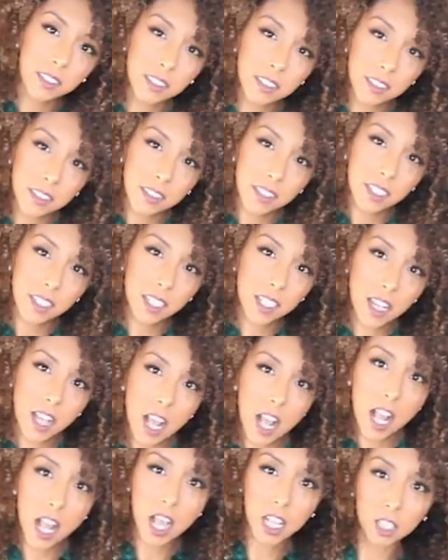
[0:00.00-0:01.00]
And last
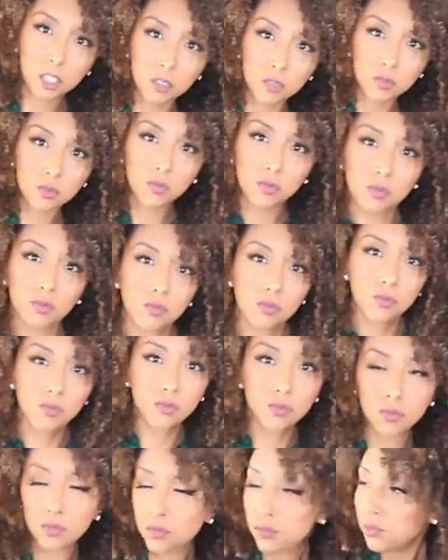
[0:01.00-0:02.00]
but not least is
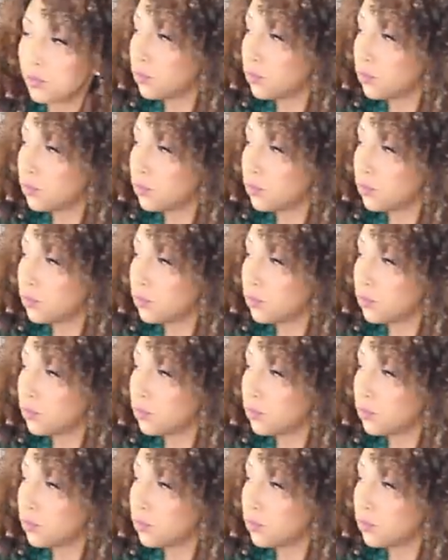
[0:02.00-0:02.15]
this